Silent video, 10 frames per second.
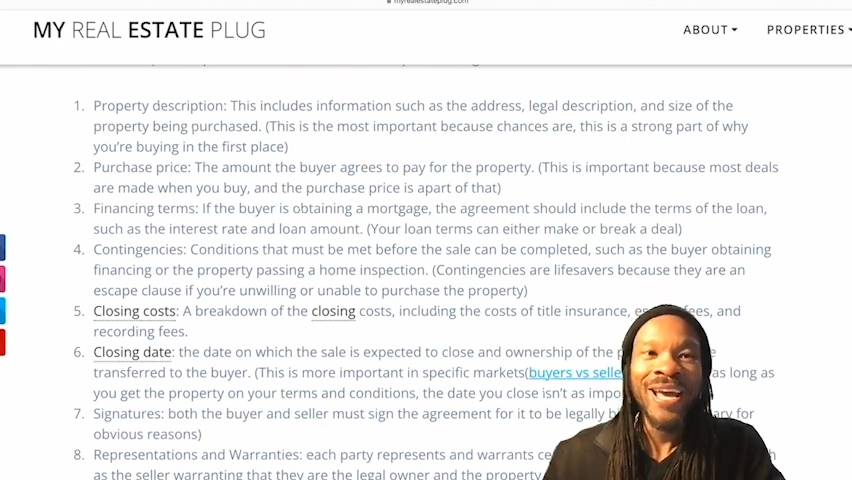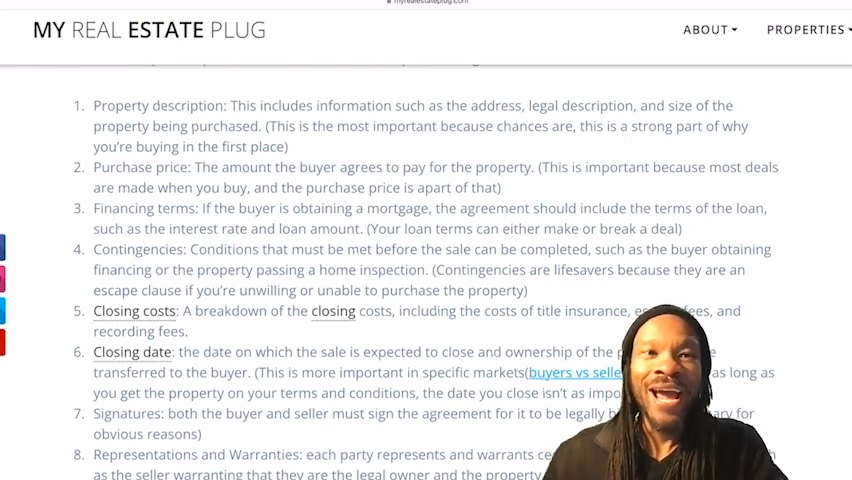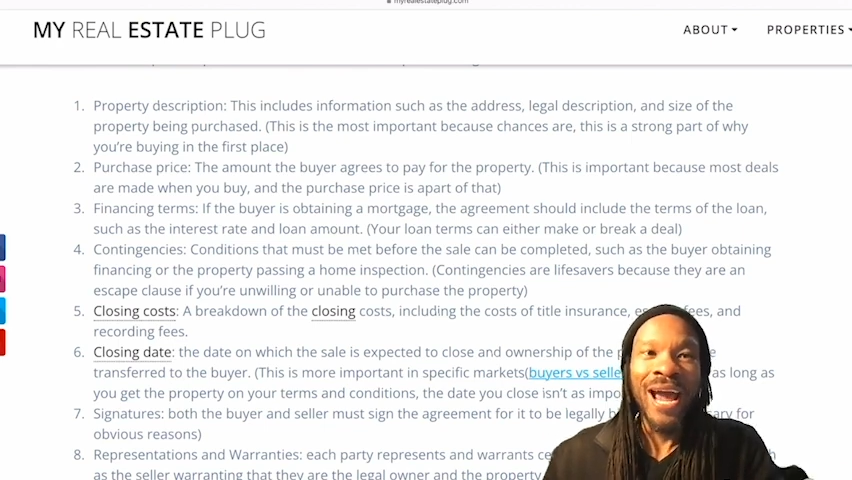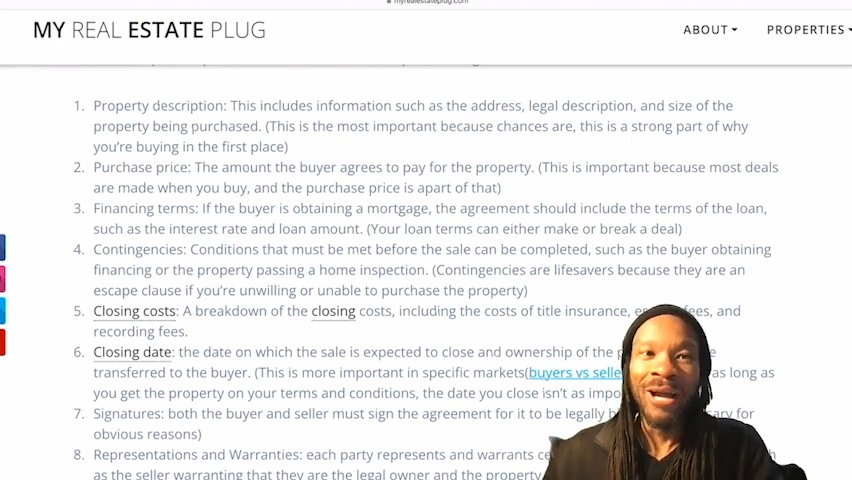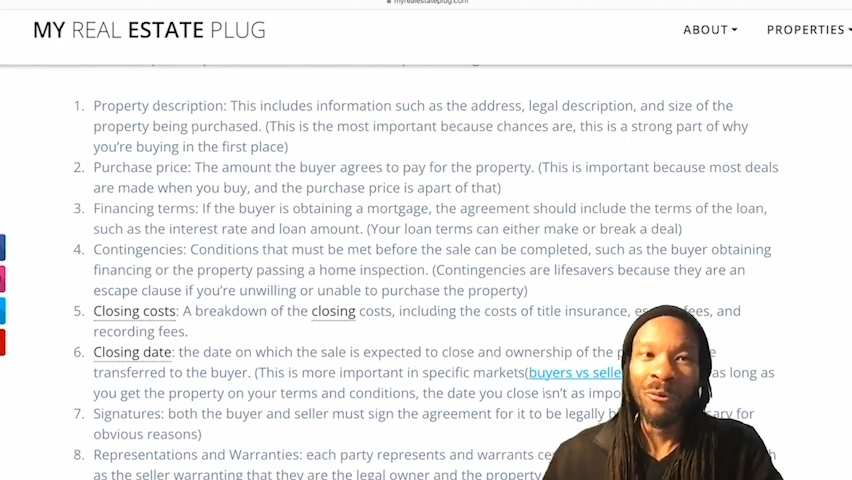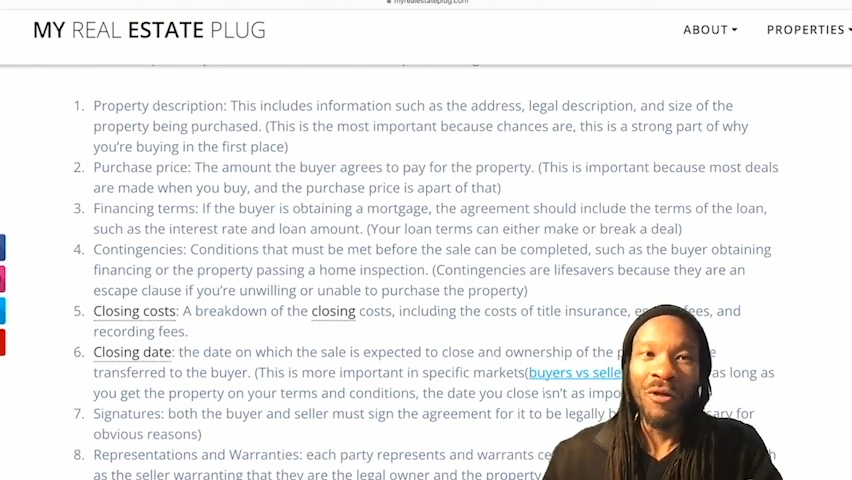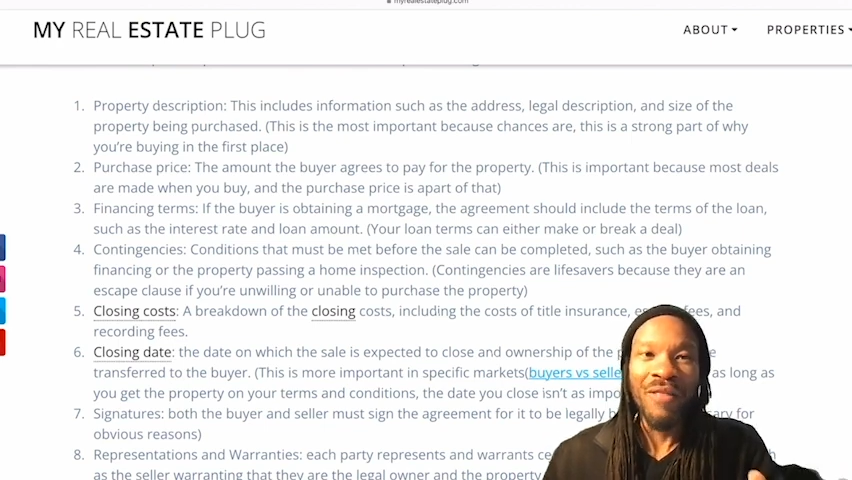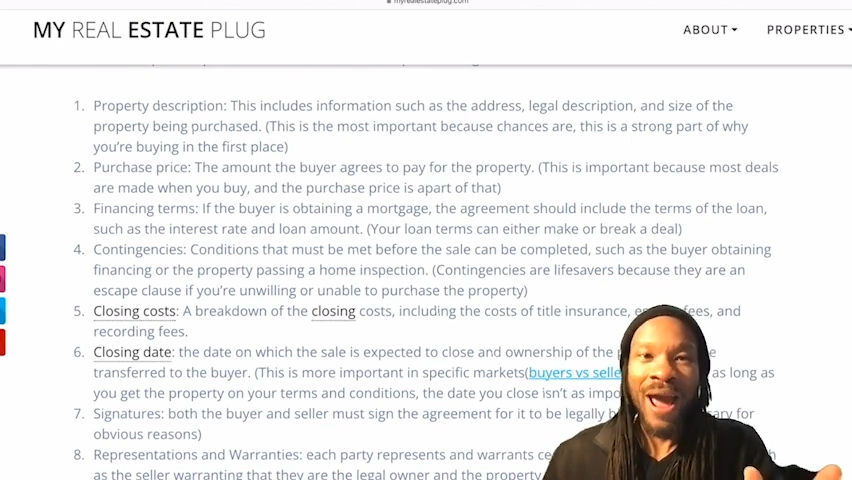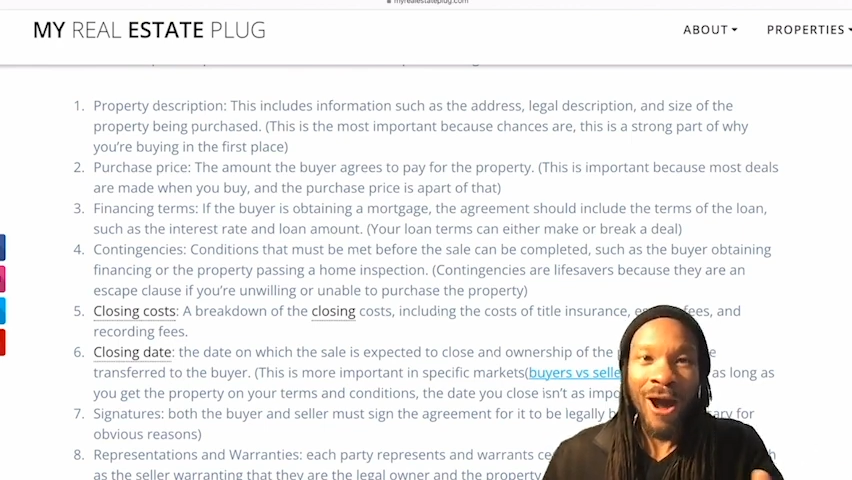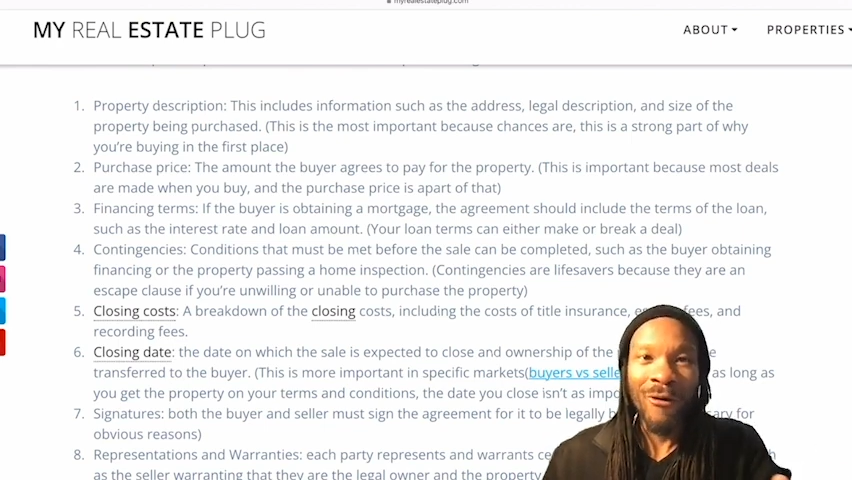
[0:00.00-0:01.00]
and
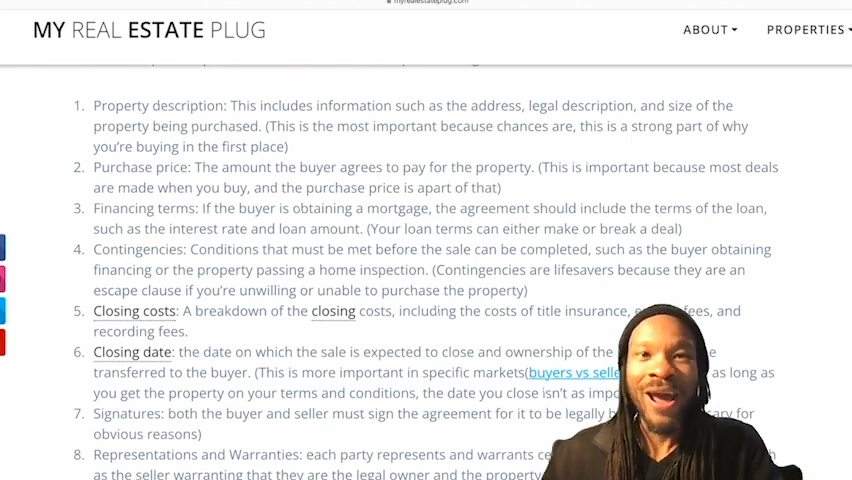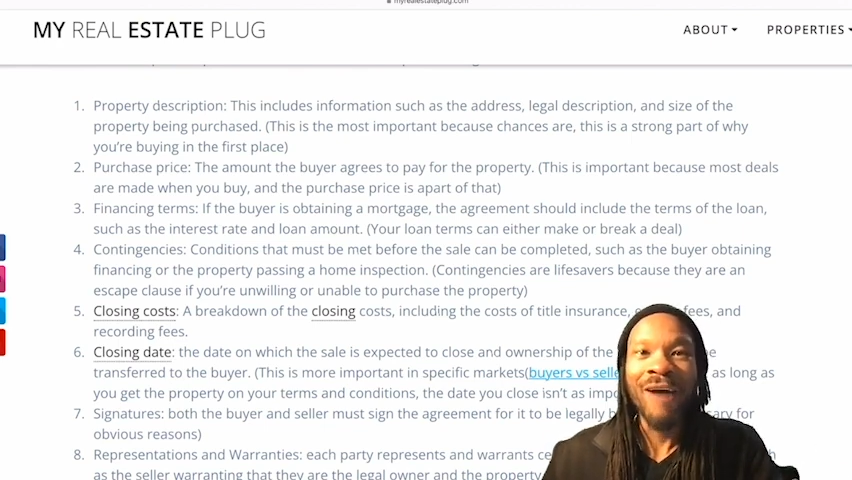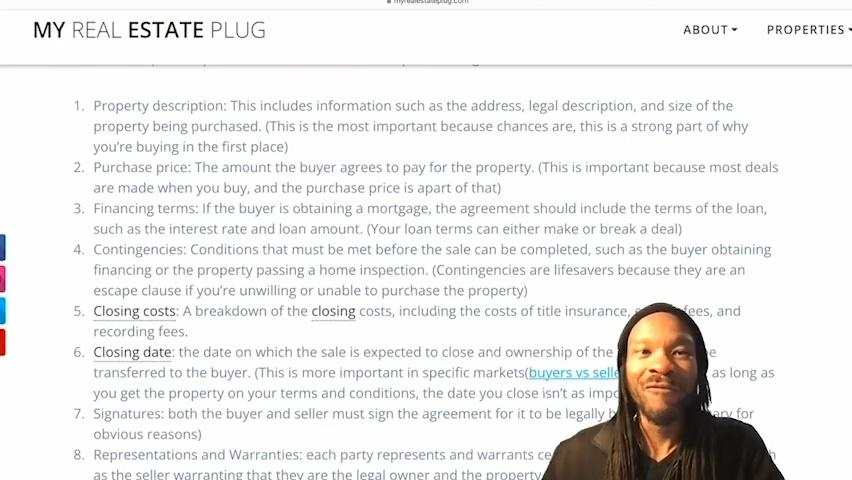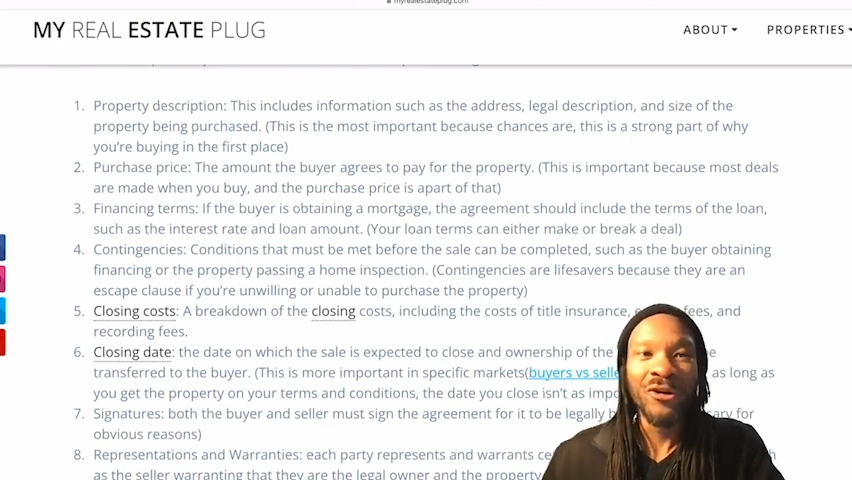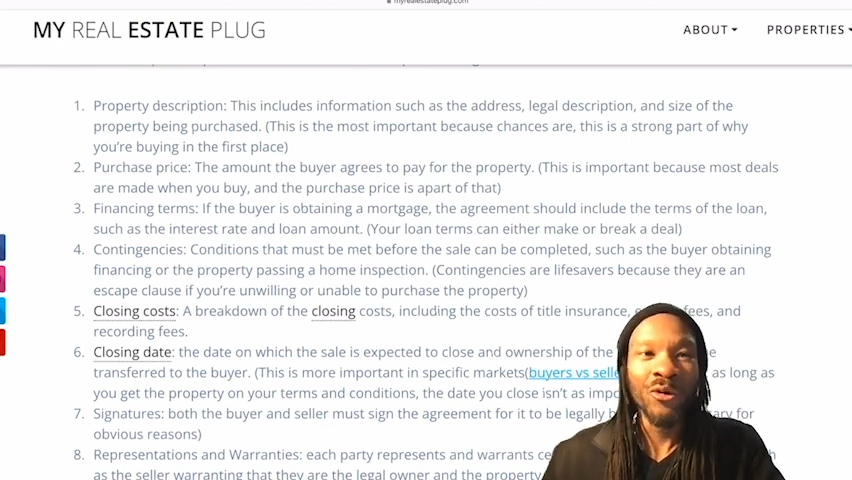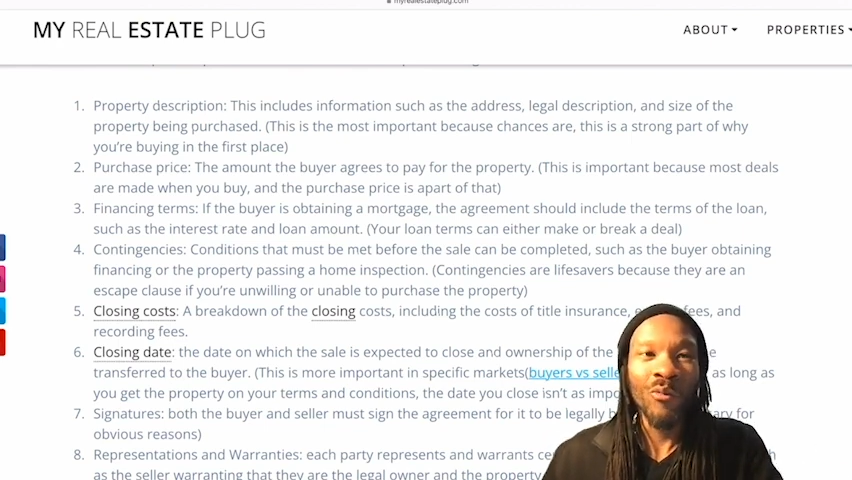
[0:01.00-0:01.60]
without having your